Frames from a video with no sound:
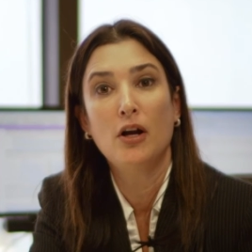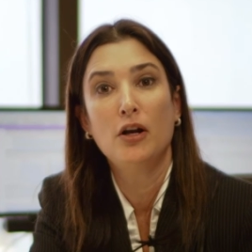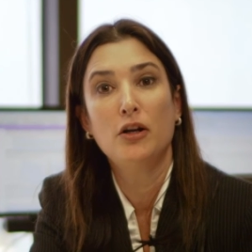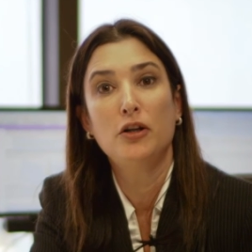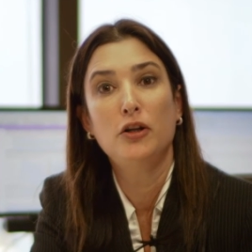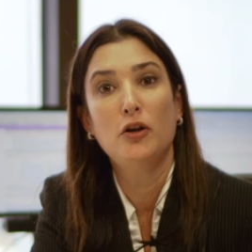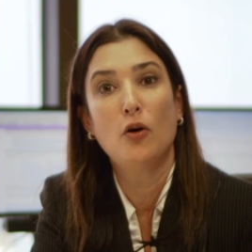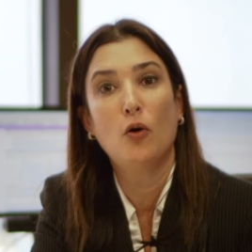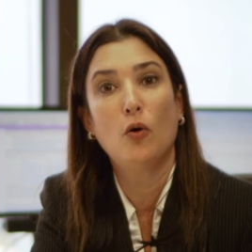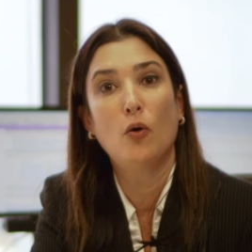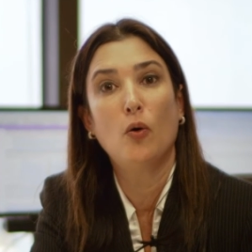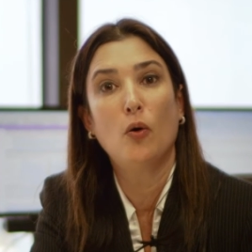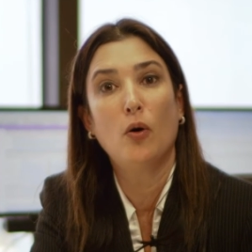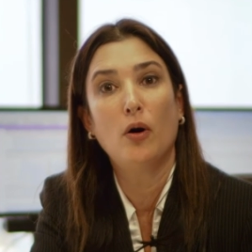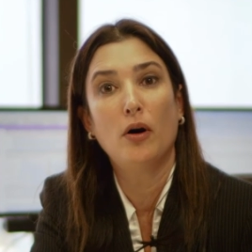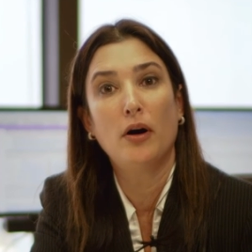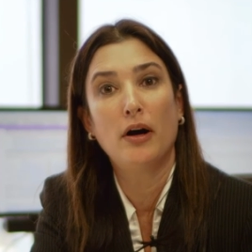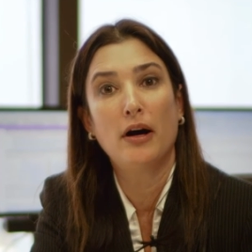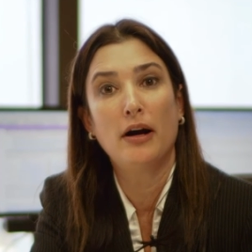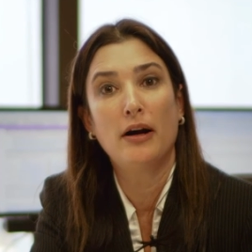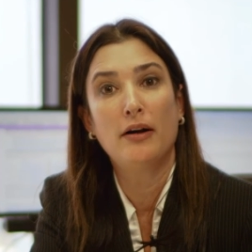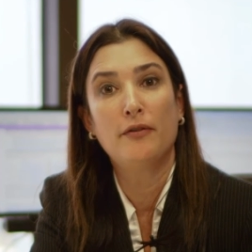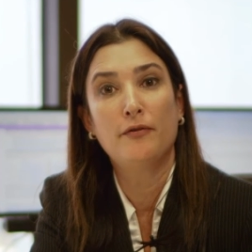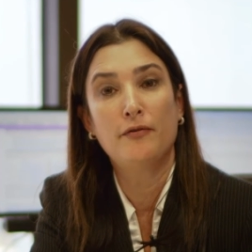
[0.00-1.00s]
your
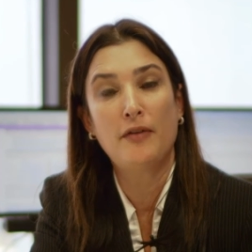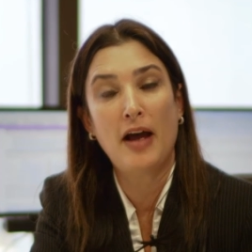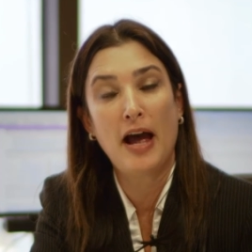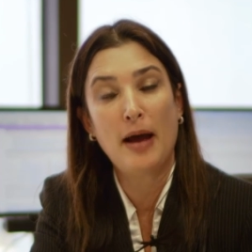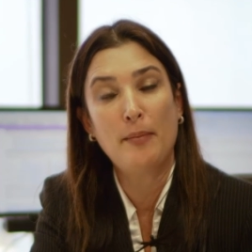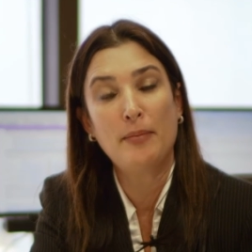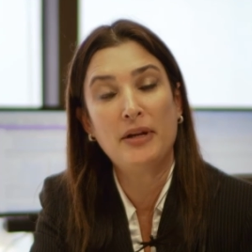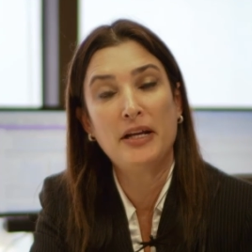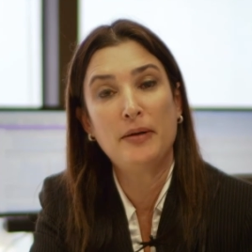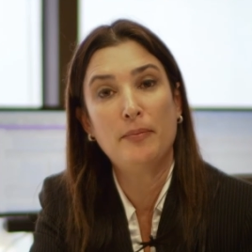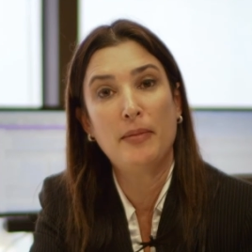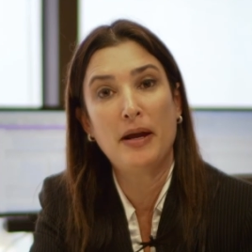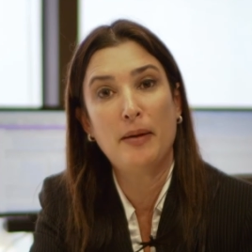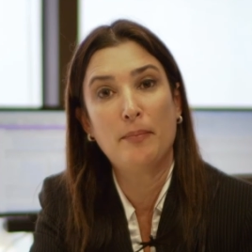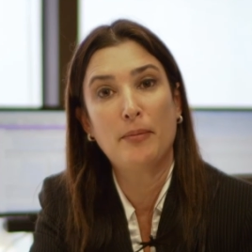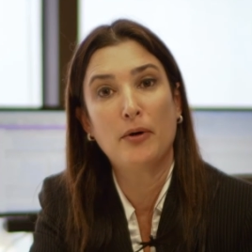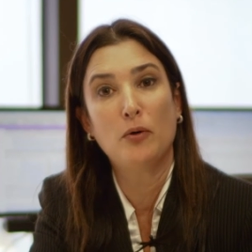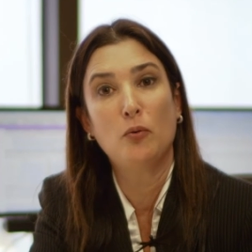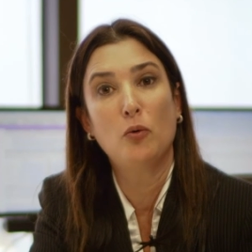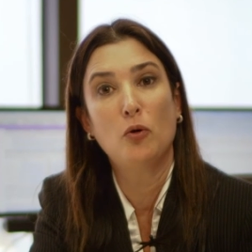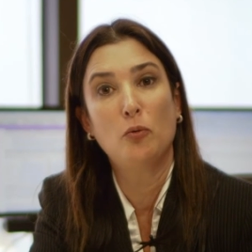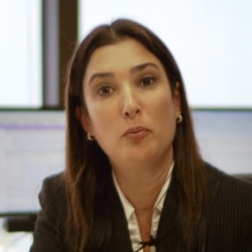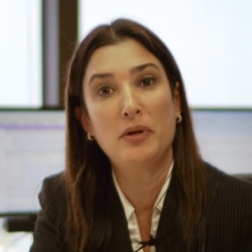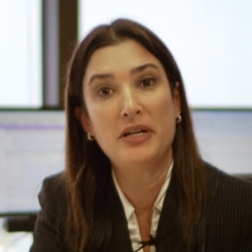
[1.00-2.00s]
family member
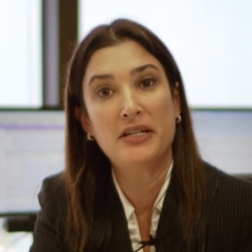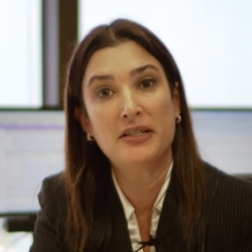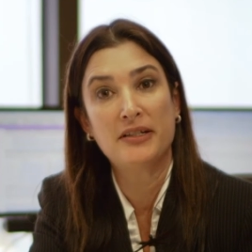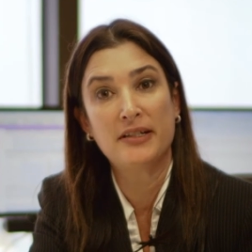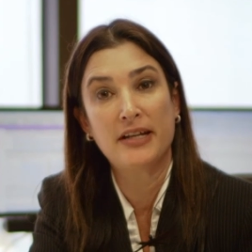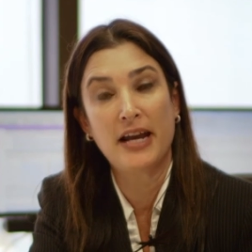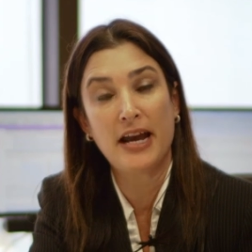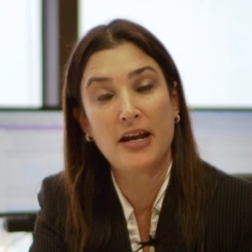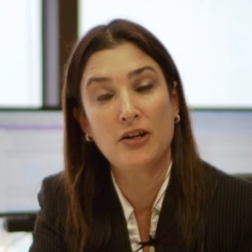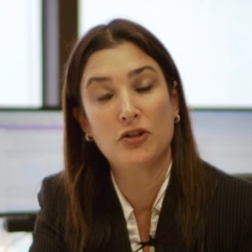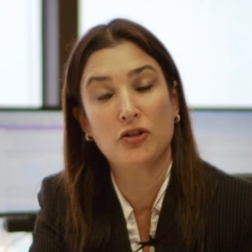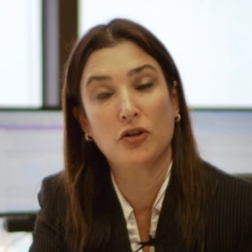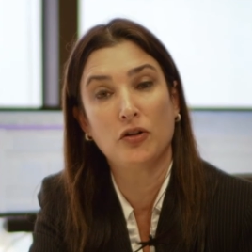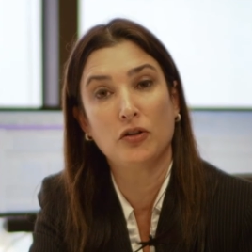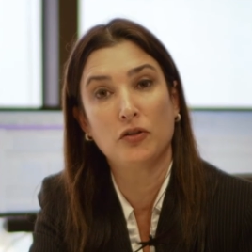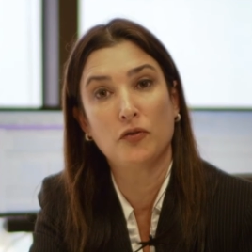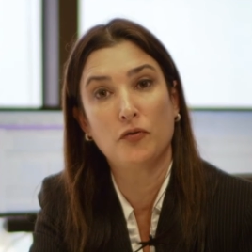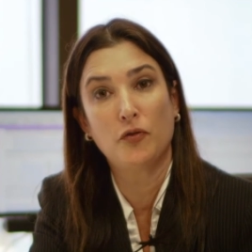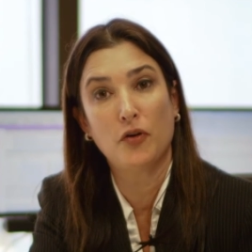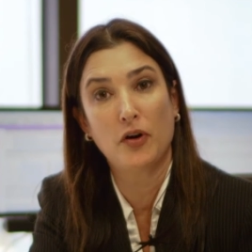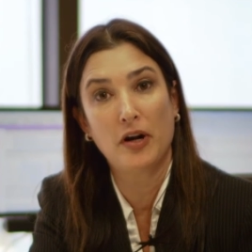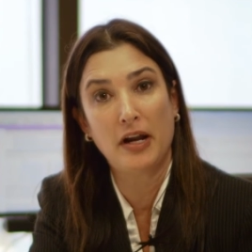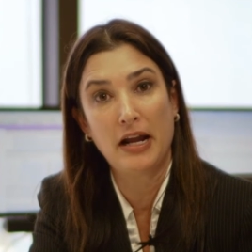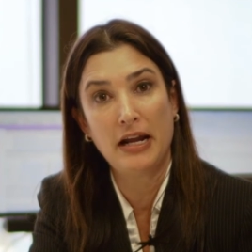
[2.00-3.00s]
will be scheduled
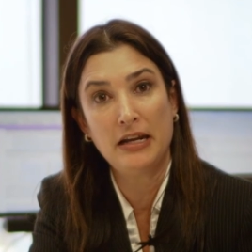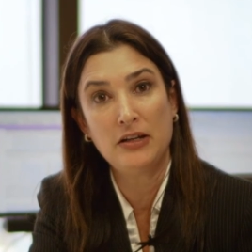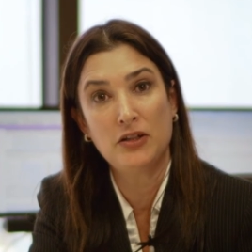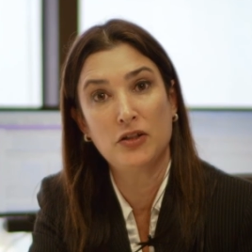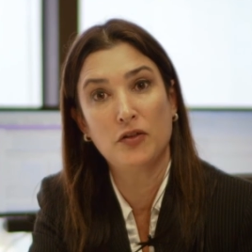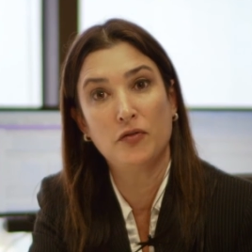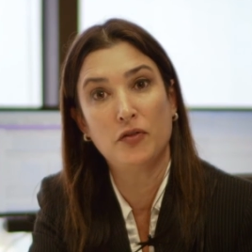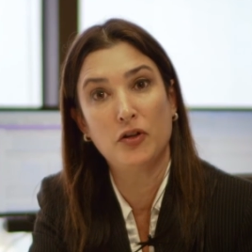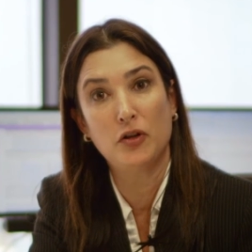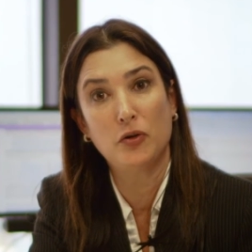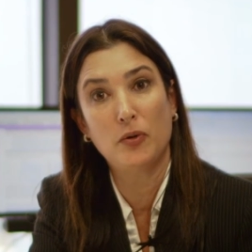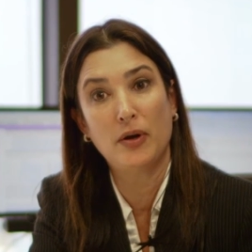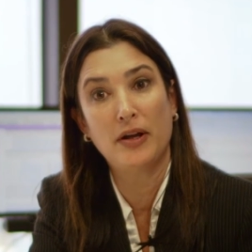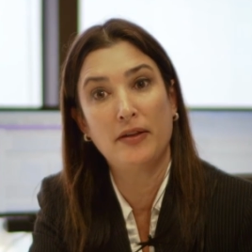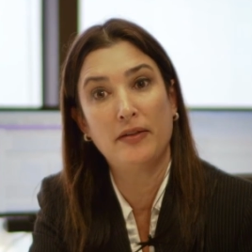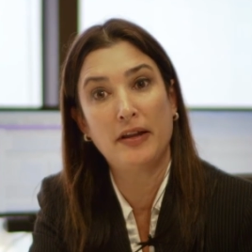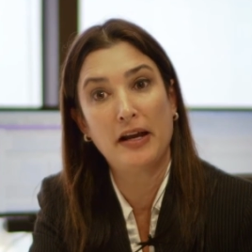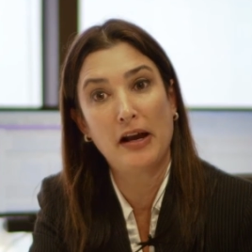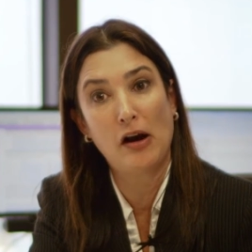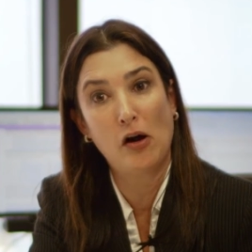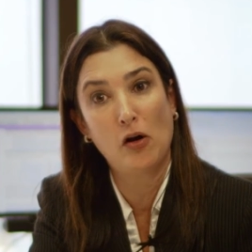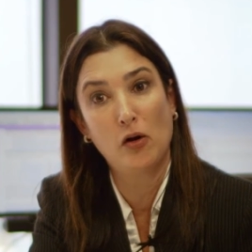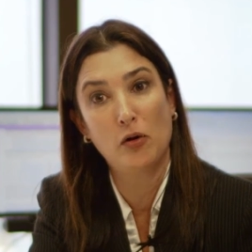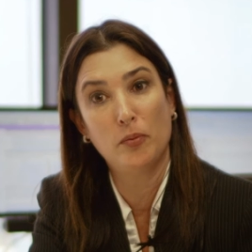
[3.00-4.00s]
for an interview in
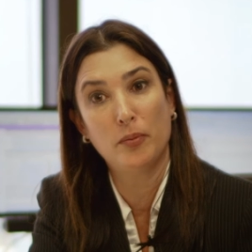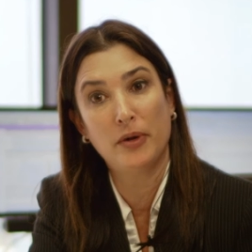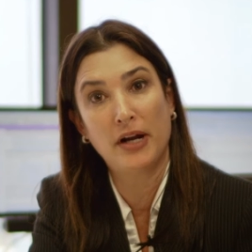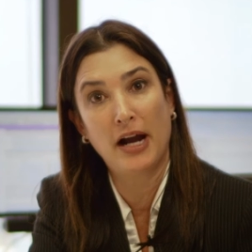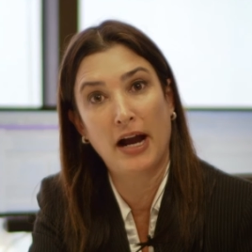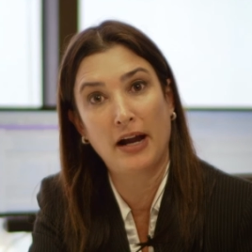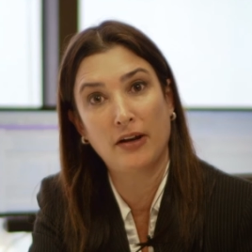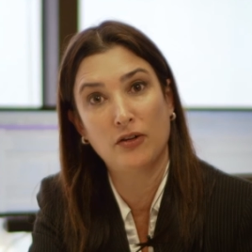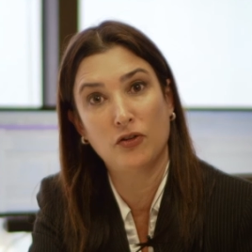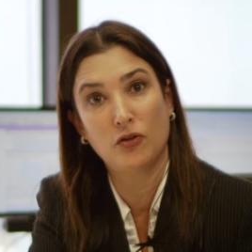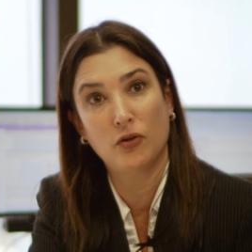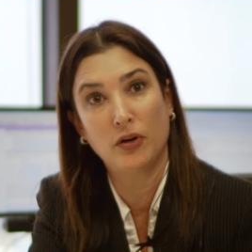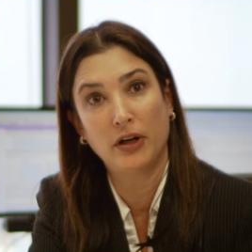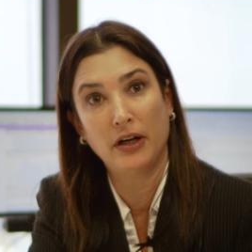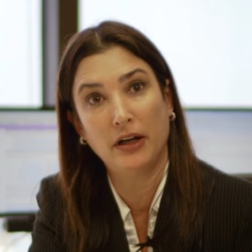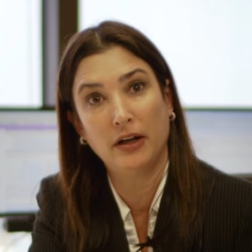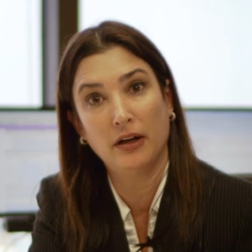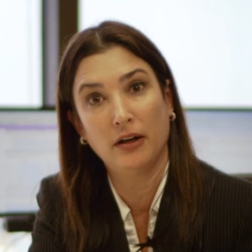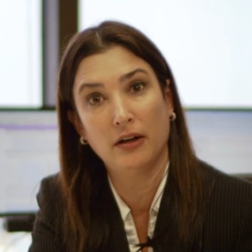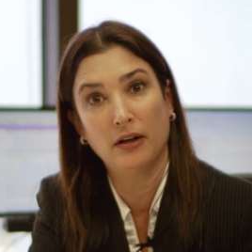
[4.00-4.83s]
their home country.